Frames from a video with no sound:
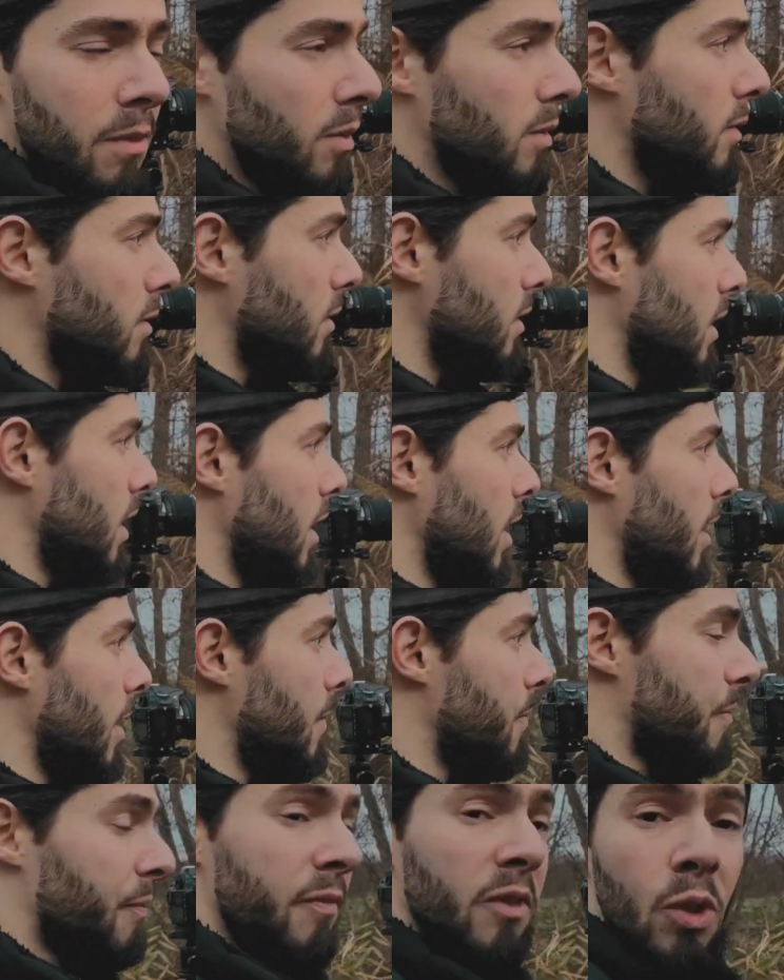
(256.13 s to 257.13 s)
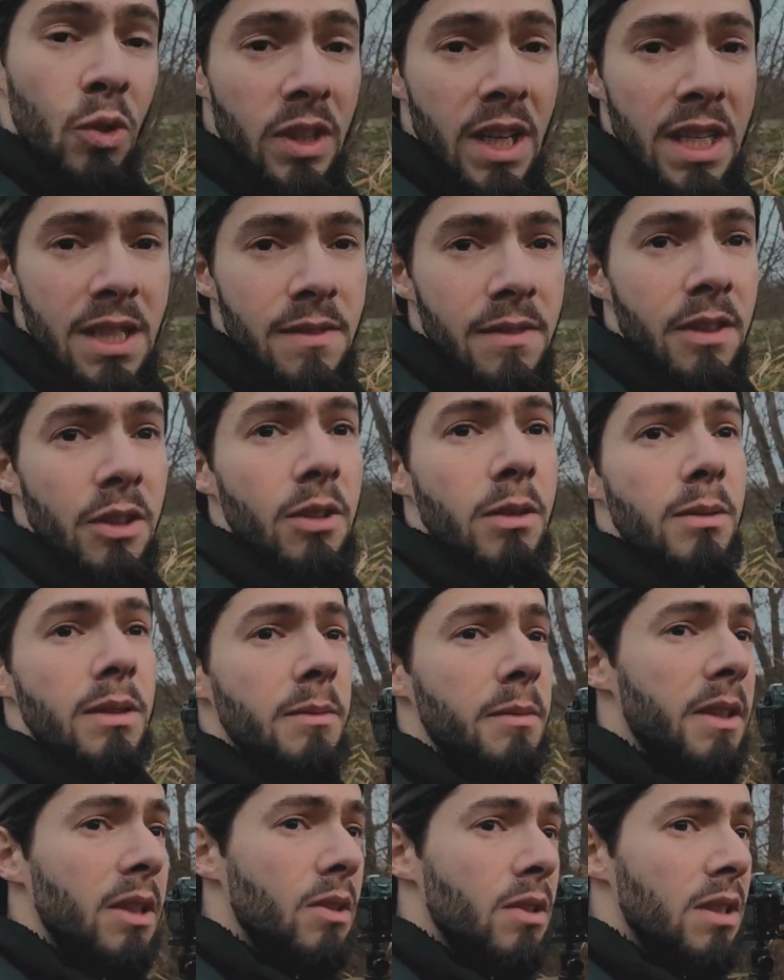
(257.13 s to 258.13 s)
photo in today's video, but
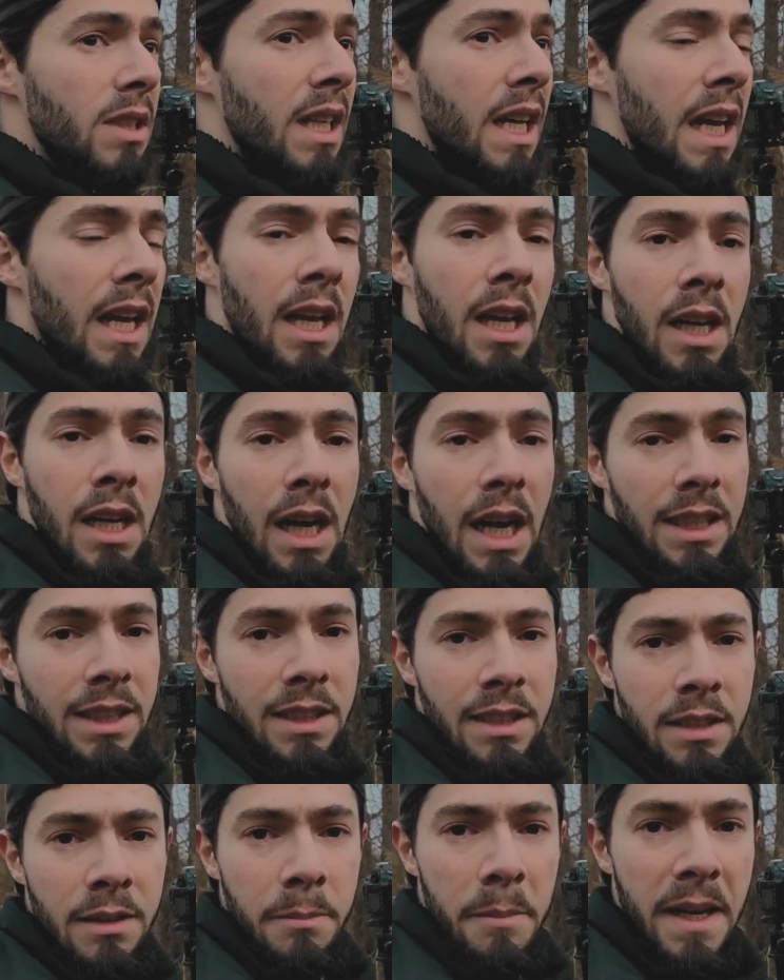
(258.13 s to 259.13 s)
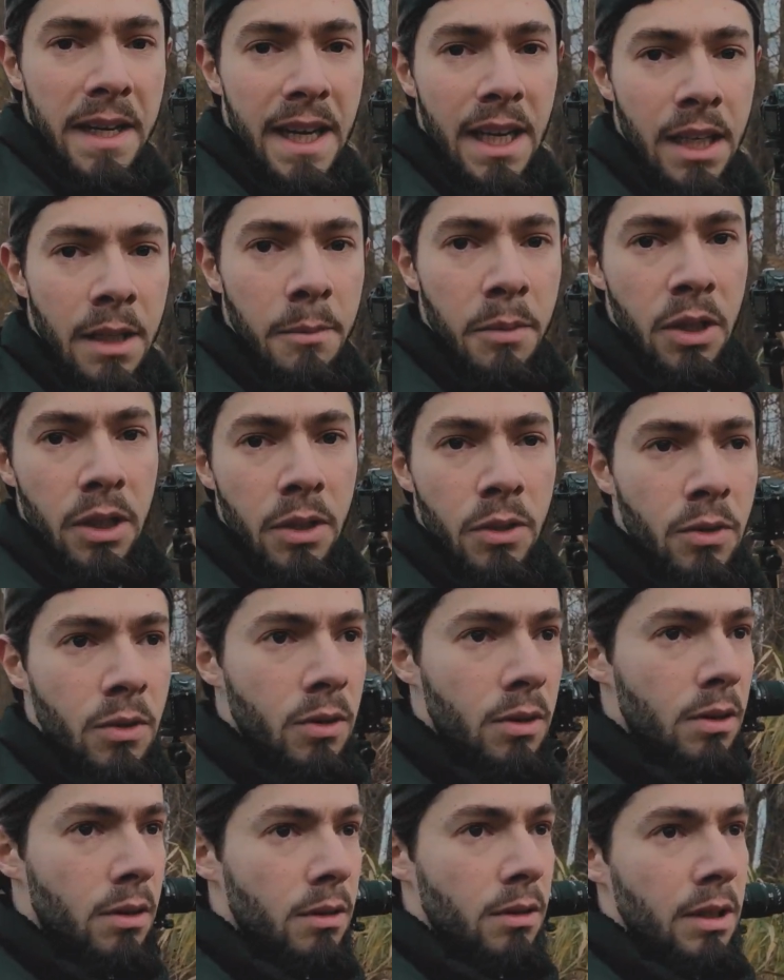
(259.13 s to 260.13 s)
because I didn't make any
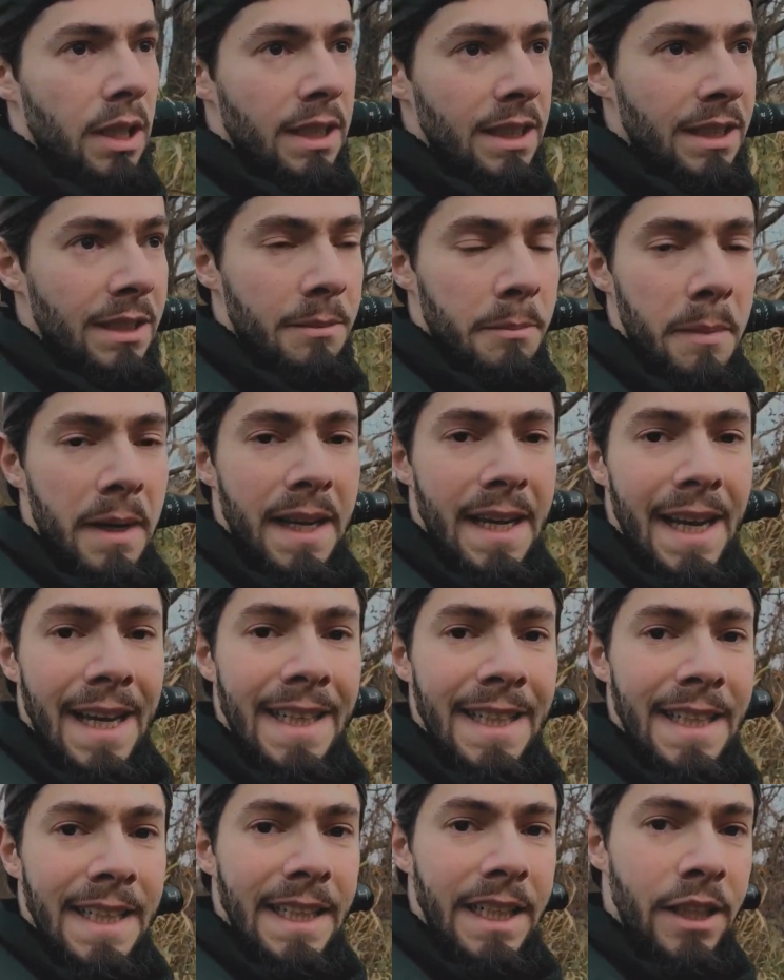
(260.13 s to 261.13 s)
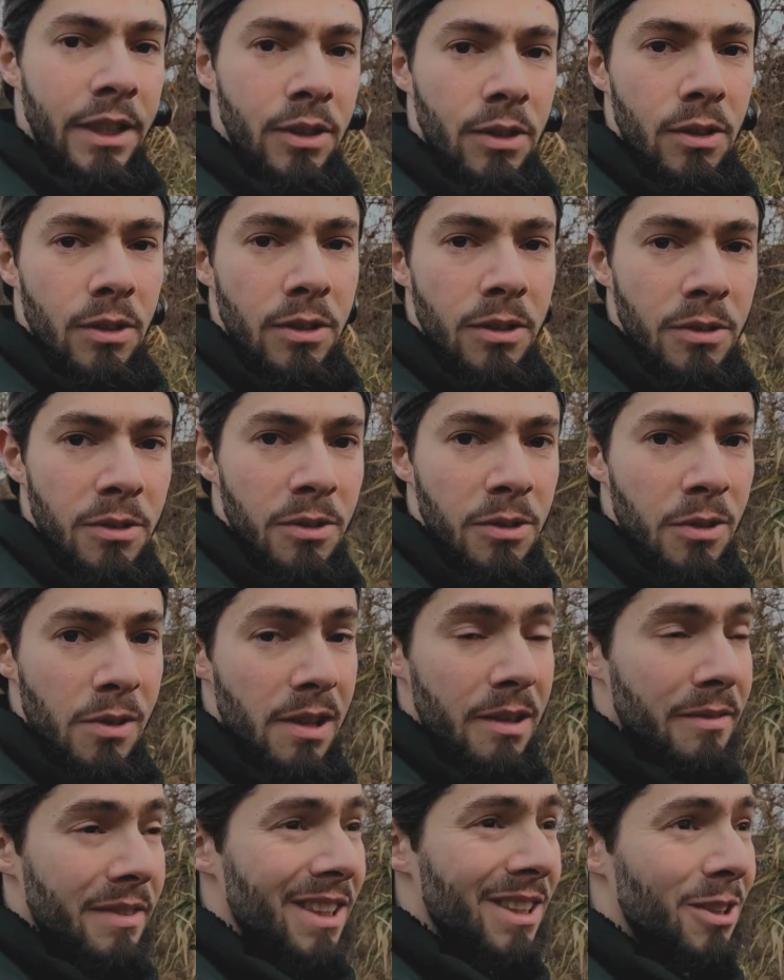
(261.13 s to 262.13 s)
b-roll, or I didn't make any intro, you know, to
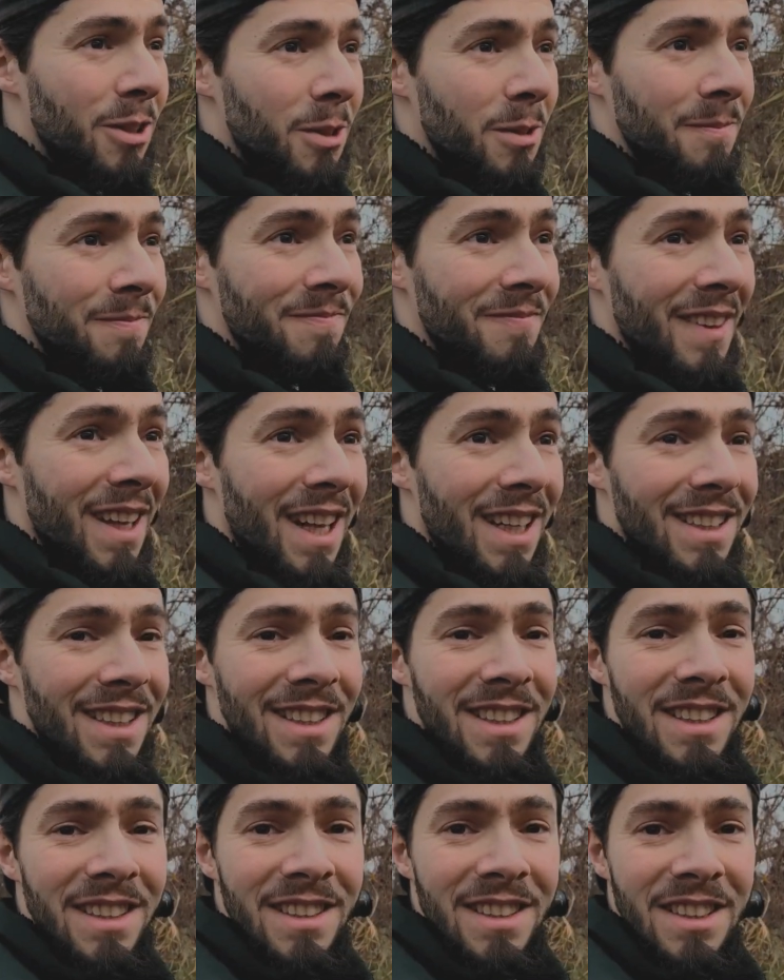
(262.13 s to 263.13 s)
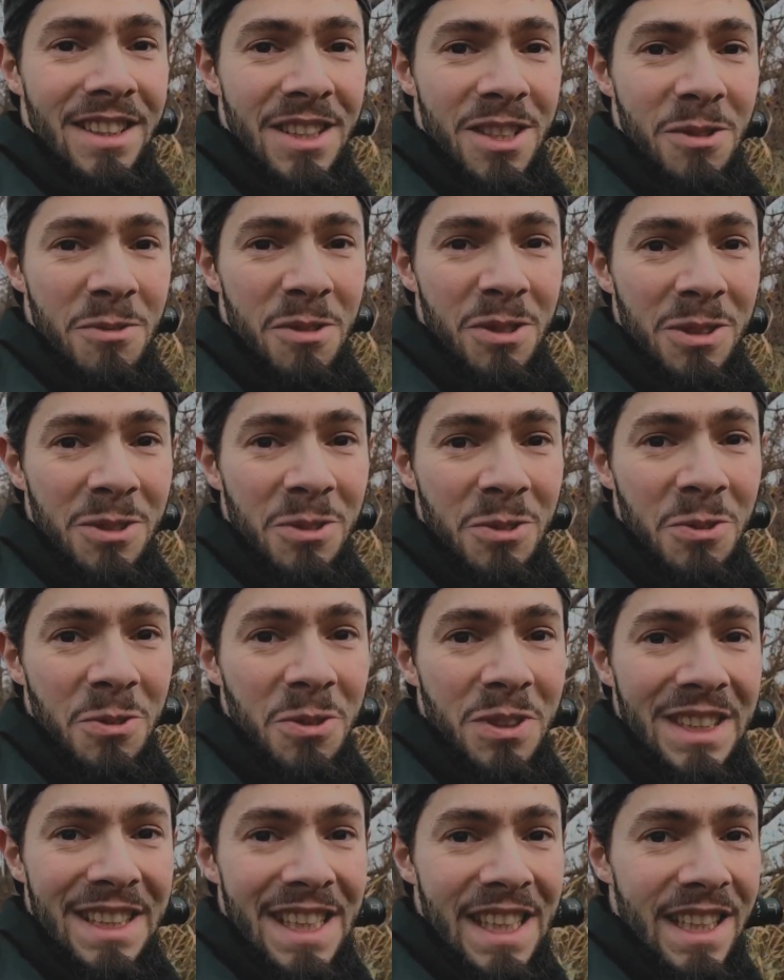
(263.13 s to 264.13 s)
the video, I didn't just want to
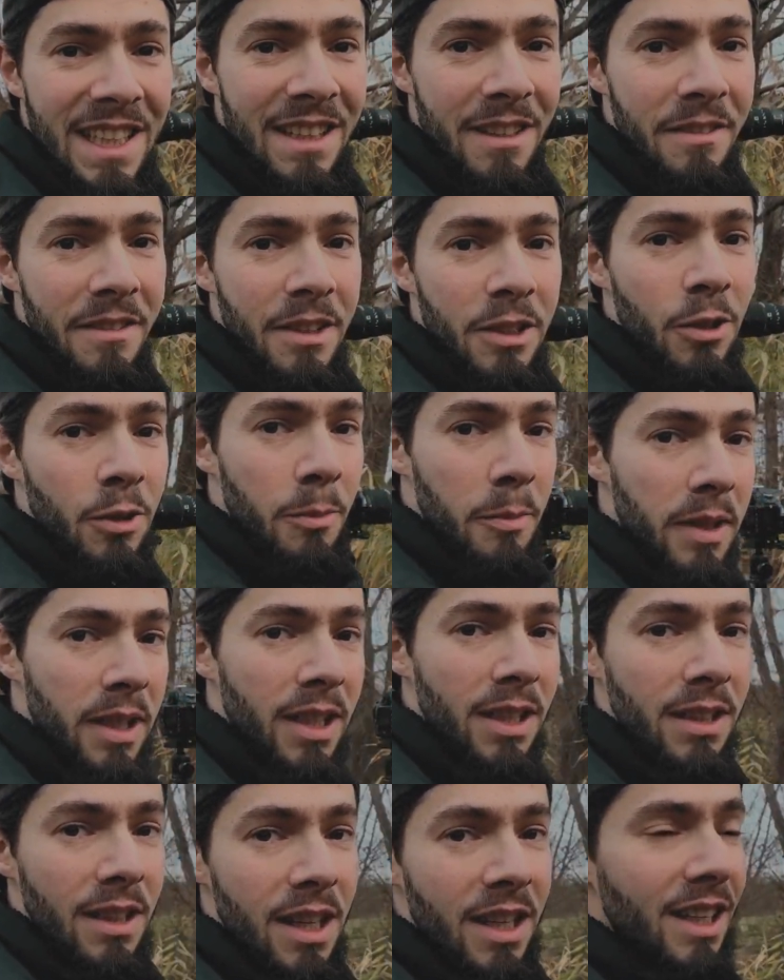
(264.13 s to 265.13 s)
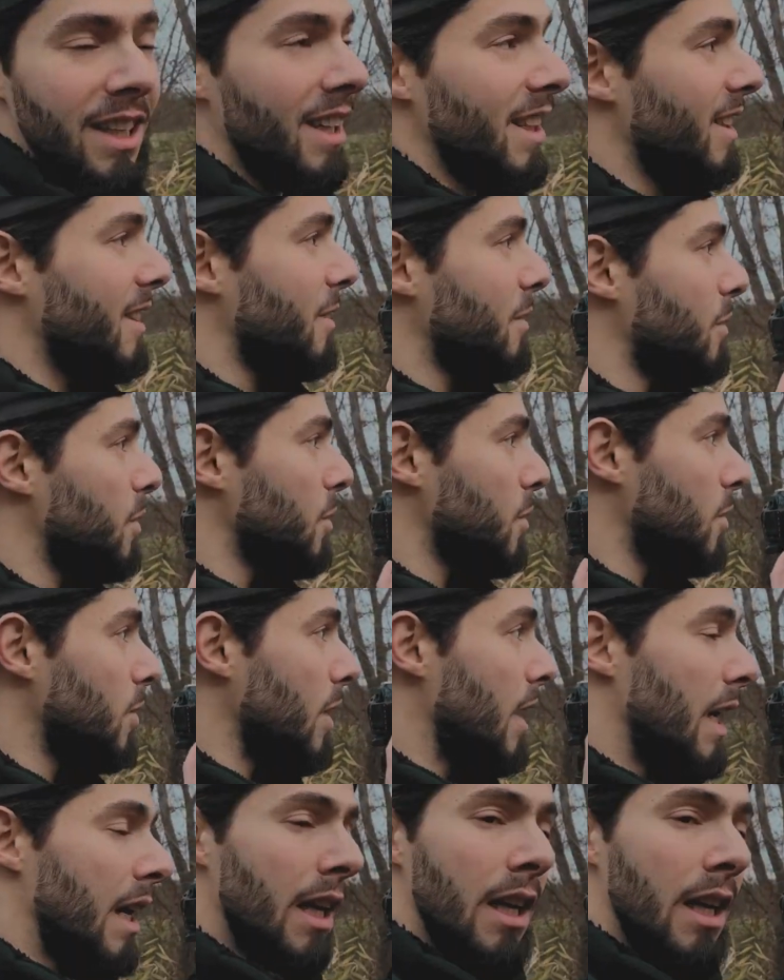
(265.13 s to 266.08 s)
start the video me taking the photo.